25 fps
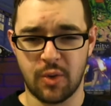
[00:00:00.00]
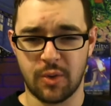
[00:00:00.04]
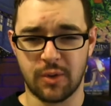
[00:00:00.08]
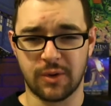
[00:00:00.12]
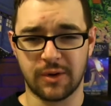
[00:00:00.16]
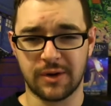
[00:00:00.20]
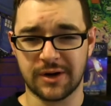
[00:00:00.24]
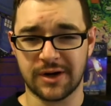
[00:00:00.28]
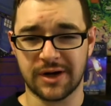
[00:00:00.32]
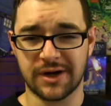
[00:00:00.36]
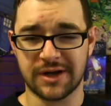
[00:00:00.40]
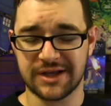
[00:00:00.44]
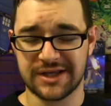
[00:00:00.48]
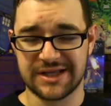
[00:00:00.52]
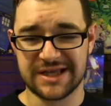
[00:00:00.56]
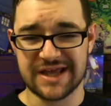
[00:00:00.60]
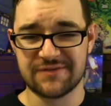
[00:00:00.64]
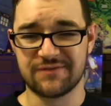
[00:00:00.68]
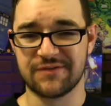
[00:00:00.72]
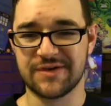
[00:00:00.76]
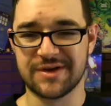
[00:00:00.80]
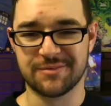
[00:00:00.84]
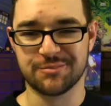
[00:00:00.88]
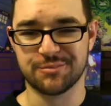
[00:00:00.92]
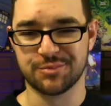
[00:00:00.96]
or
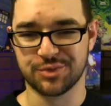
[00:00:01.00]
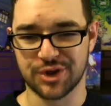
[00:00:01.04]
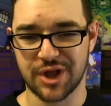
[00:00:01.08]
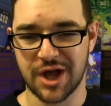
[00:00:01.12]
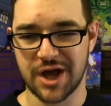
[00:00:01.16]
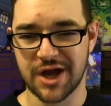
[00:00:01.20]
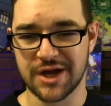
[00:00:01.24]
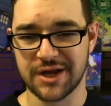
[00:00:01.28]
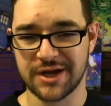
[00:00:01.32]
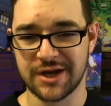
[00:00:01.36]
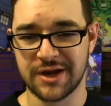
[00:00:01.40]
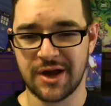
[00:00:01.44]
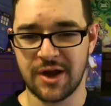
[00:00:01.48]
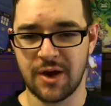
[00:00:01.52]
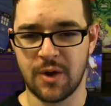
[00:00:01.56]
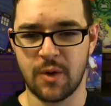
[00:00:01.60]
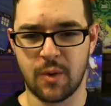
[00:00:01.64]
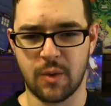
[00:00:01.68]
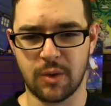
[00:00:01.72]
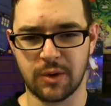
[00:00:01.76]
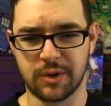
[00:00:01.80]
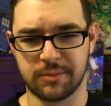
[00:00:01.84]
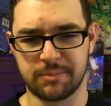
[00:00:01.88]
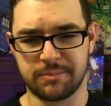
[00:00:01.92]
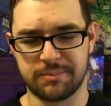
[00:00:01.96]
giving blood
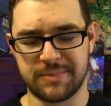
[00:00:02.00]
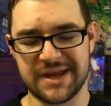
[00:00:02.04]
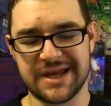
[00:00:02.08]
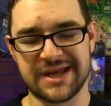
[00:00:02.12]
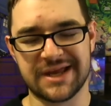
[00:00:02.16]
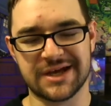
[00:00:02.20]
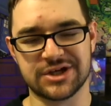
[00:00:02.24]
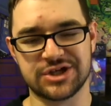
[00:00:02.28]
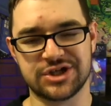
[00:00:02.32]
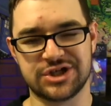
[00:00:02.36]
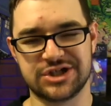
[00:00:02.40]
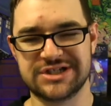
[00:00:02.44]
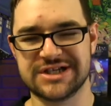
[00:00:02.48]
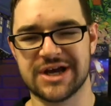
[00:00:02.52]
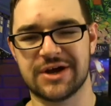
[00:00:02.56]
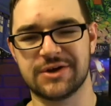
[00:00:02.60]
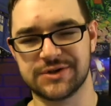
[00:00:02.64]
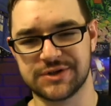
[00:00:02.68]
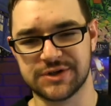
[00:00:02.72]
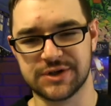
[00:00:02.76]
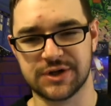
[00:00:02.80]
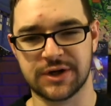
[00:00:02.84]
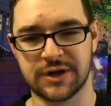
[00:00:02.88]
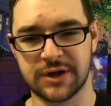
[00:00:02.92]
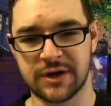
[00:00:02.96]
or being a
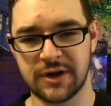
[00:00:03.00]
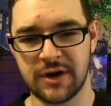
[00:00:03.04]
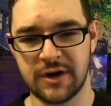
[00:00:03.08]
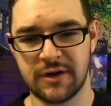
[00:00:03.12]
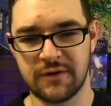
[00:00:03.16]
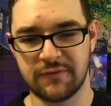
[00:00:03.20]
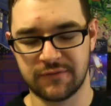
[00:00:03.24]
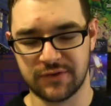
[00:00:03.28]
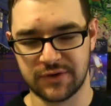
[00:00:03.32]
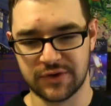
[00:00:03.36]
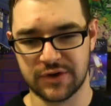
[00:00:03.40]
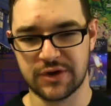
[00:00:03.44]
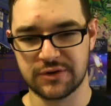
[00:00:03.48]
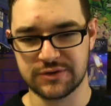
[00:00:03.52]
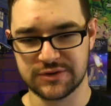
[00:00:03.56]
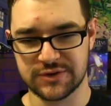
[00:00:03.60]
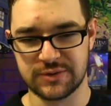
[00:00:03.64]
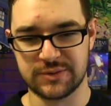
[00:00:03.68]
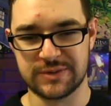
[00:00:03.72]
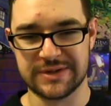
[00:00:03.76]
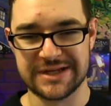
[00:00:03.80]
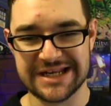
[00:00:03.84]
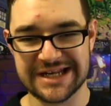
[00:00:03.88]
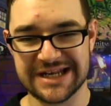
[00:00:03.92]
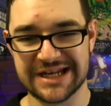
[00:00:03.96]
shelter for those
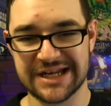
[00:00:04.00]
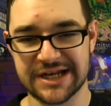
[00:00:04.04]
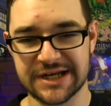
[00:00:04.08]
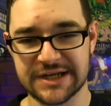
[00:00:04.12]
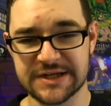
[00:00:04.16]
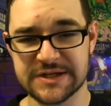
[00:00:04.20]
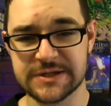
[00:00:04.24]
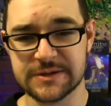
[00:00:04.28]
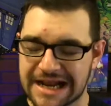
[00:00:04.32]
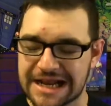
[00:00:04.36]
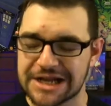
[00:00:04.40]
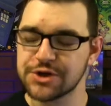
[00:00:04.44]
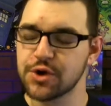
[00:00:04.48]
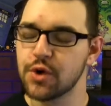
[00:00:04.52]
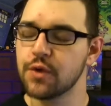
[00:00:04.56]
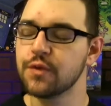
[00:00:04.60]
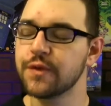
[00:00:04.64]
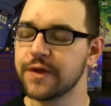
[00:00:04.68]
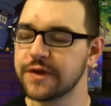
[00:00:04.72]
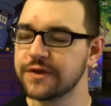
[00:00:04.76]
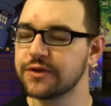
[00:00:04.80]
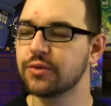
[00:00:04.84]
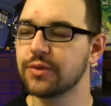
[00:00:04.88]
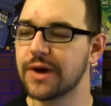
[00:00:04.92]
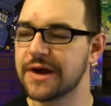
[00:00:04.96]
who needed it. And I don't
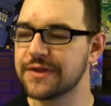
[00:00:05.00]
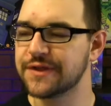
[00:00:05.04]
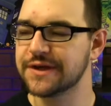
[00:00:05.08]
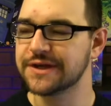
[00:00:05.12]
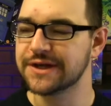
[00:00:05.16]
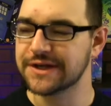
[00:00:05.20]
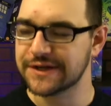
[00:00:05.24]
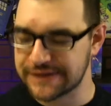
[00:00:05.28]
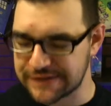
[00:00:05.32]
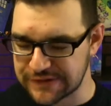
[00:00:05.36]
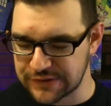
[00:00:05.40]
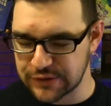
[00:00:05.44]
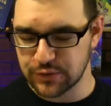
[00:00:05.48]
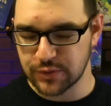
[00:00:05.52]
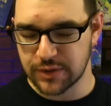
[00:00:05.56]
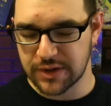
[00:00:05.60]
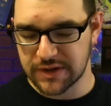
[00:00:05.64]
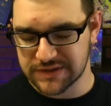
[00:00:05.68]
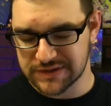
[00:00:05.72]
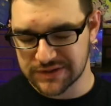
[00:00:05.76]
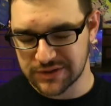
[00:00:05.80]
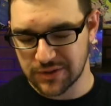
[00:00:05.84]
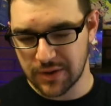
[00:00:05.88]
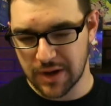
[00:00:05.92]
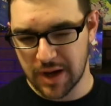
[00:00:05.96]
think the right thing to do
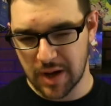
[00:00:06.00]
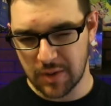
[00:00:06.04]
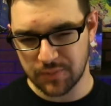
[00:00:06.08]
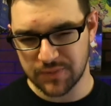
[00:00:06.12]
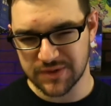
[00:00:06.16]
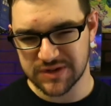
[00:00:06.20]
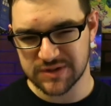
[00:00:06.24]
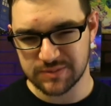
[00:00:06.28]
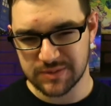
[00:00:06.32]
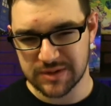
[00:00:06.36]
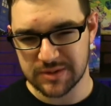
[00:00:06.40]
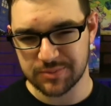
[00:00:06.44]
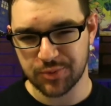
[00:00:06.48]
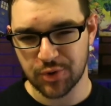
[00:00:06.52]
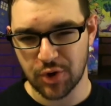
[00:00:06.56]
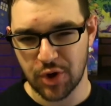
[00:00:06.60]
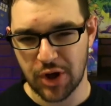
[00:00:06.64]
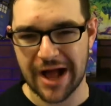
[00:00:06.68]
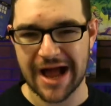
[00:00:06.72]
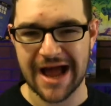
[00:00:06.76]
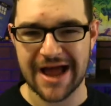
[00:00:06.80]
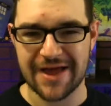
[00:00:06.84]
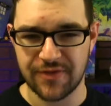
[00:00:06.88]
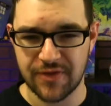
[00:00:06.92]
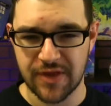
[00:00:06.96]
is go help these
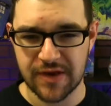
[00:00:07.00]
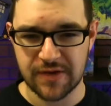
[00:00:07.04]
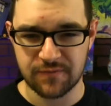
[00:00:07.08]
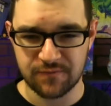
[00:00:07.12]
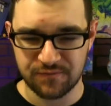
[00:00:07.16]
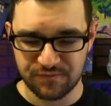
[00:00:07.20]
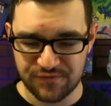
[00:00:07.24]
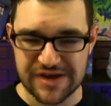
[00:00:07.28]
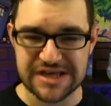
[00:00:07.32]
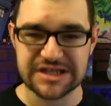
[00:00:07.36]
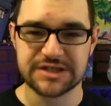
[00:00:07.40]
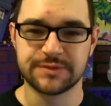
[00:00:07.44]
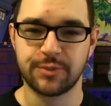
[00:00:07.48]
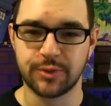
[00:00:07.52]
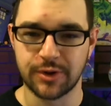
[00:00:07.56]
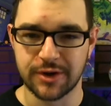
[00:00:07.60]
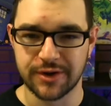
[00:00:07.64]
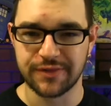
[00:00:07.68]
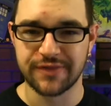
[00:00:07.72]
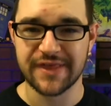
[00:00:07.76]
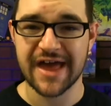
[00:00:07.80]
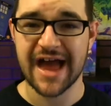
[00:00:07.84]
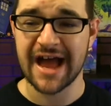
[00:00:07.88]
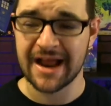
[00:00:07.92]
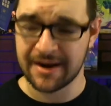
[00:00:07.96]
people and then
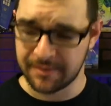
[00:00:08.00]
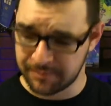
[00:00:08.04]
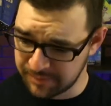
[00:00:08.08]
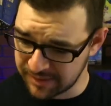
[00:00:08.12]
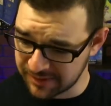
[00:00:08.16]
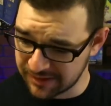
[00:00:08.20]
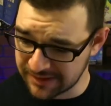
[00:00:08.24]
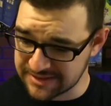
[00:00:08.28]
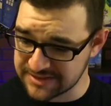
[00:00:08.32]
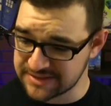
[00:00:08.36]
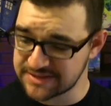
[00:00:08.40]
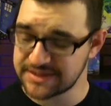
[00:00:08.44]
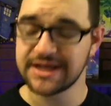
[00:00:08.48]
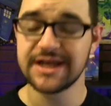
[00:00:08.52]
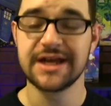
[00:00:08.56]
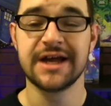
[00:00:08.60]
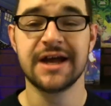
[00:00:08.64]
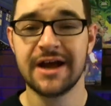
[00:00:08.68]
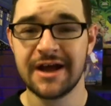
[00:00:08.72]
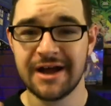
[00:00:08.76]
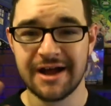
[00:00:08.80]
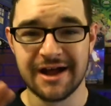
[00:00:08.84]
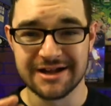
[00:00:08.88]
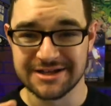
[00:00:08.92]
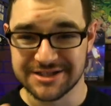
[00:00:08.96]
Facebook that and be like, see,
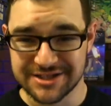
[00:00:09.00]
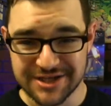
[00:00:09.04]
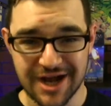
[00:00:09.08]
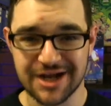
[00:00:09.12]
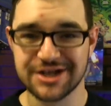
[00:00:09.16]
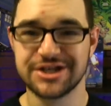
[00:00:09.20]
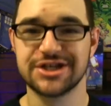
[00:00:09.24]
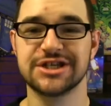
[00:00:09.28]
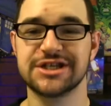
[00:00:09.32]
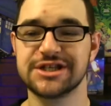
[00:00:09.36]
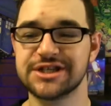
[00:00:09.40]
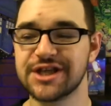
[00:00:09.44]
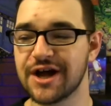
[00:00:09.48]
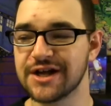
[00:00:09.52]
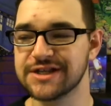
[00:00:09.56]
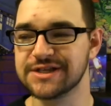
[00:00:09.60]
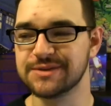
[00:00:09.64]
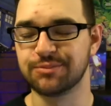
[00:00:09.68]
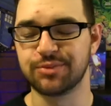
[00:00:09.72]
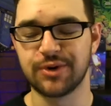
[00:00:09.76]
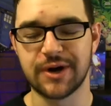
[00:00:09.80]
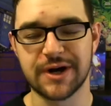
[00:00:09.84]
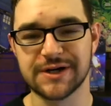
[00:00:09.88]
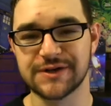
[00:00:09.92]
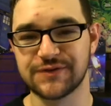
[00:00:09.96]
it's not just thoughts
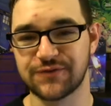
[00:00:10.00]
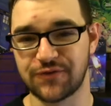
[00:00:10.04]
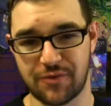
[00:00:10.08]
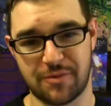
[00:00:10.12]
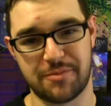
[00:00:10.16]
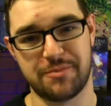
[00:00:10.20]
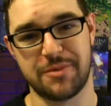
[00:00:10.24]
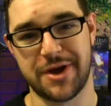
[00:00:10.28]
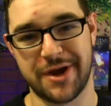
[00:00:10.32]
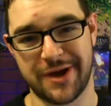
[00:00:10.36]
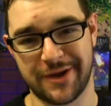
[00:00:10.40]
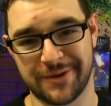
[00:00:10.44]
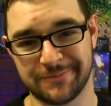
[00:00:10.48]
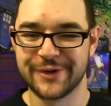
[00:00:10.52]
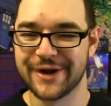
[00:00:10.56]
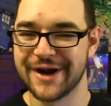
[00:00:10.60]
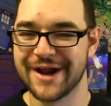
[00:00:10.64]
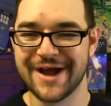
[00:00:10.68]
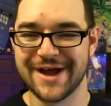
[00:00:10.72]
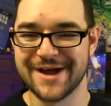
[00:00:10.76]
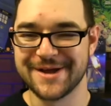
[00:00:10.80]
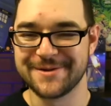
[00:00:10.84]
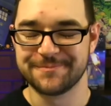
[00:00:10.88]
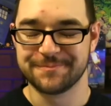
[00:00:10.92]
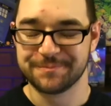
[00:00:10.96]
and prayers from me. But
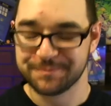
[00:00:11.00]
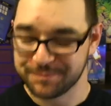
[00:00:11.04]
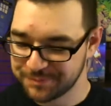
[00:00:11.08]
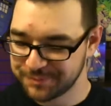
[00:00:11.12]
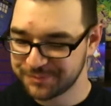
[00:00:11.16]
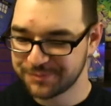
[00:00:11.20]
I,